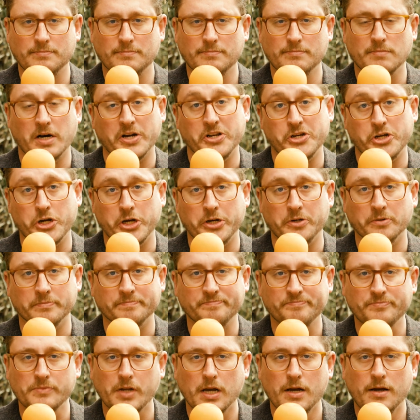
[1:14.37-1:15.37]
Mind you,
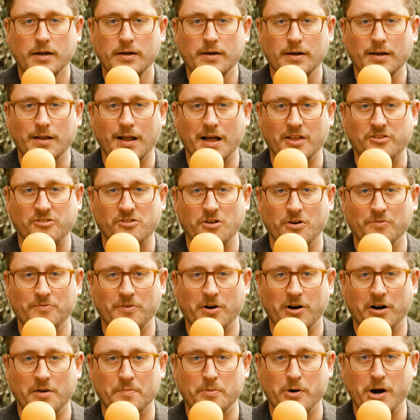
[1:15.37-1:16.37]
that's not
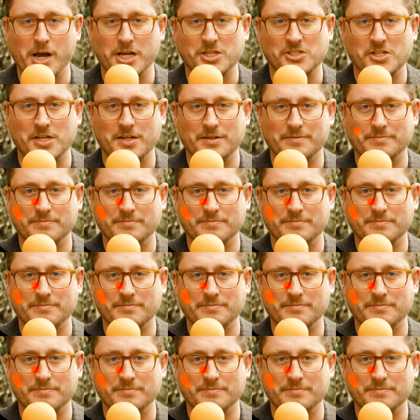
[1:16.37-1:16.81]
very Brexit.